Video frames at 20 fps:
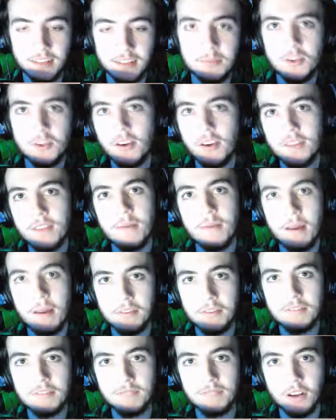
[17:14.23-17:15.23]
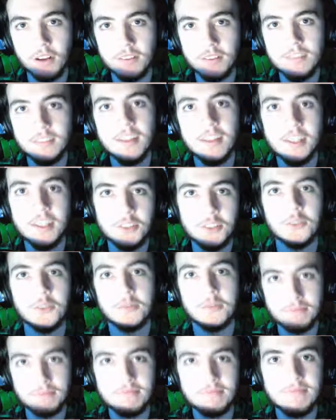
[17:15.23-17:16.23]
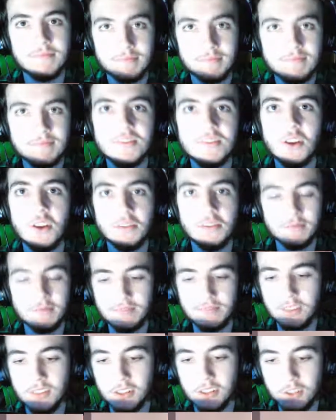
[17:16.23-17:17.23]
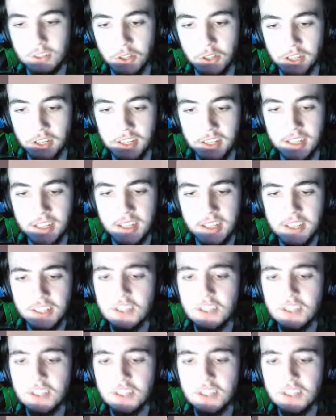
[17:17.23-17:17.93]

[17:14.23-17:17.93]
I'm sorry if I'm having fun and you're not enjoying it.